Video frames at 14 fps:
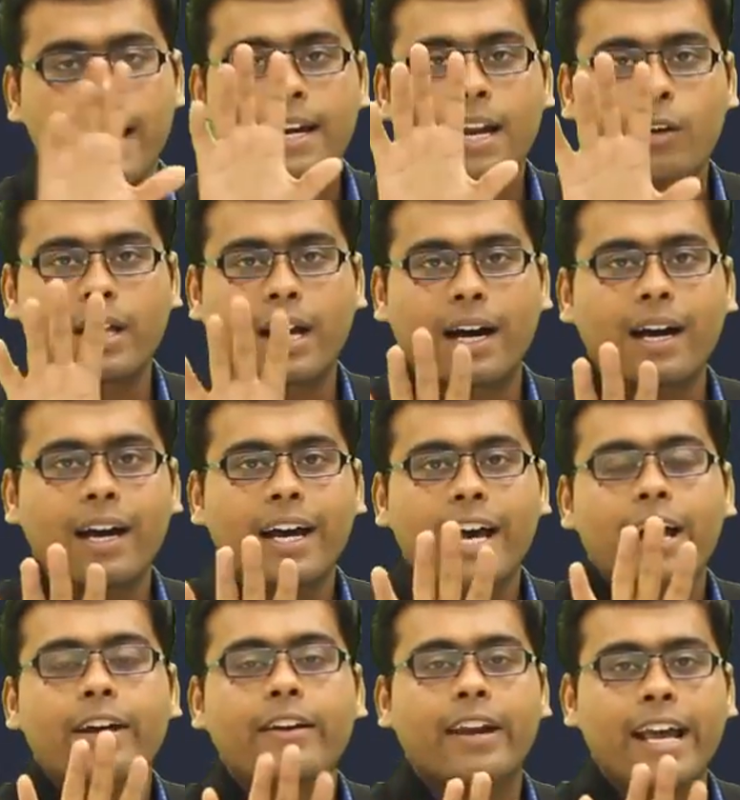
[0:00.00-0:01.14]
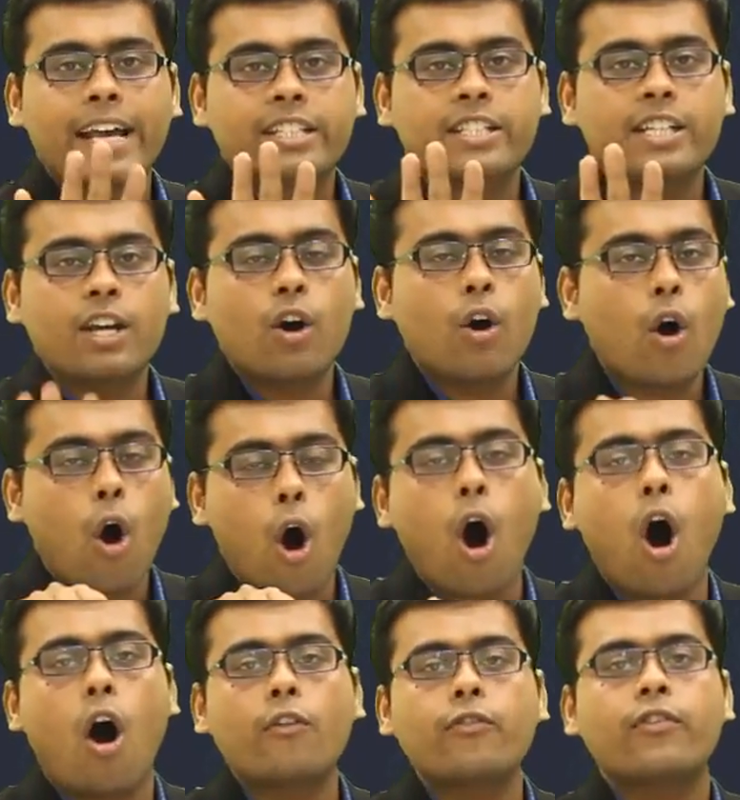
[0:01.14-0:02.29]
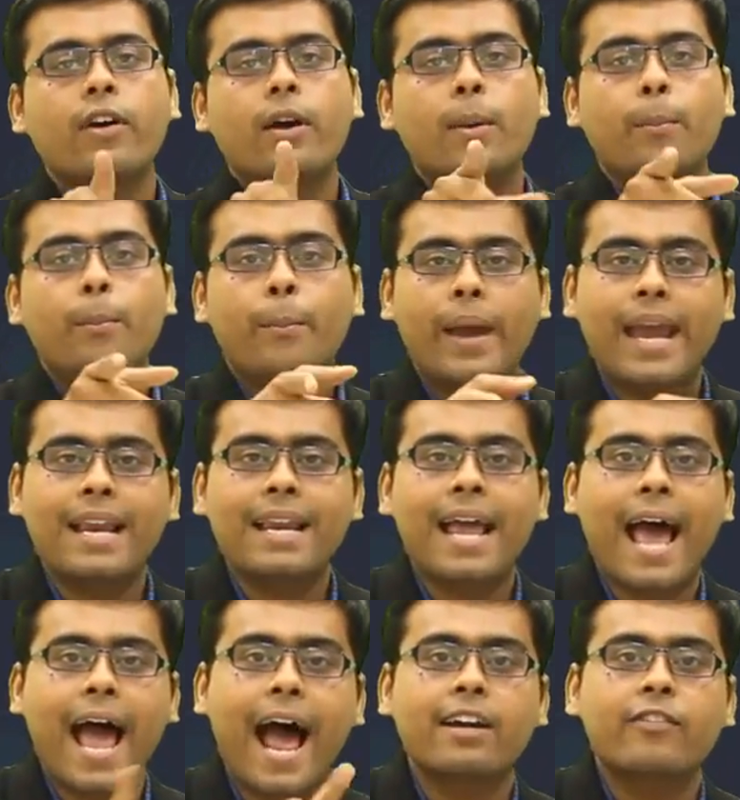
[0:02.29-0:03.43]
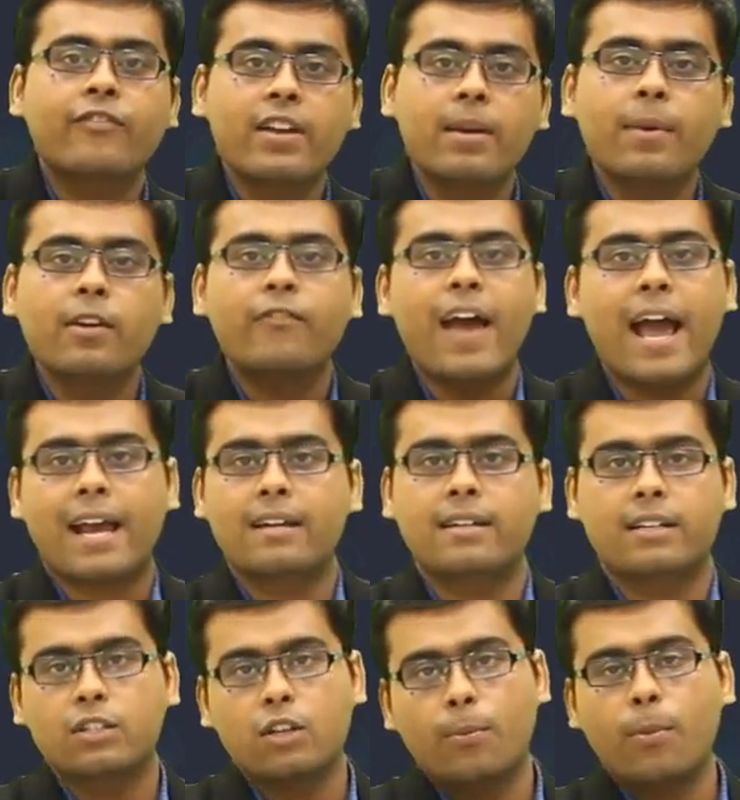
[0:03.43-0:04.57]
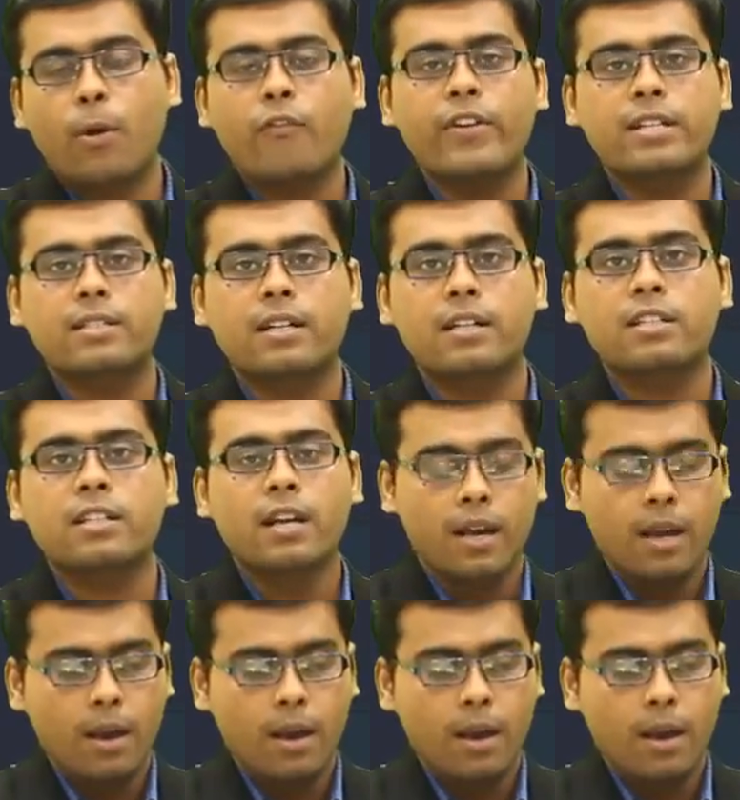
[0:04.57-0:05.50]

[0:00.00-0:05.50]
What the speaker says: Now the ratio of male and female faculties or professors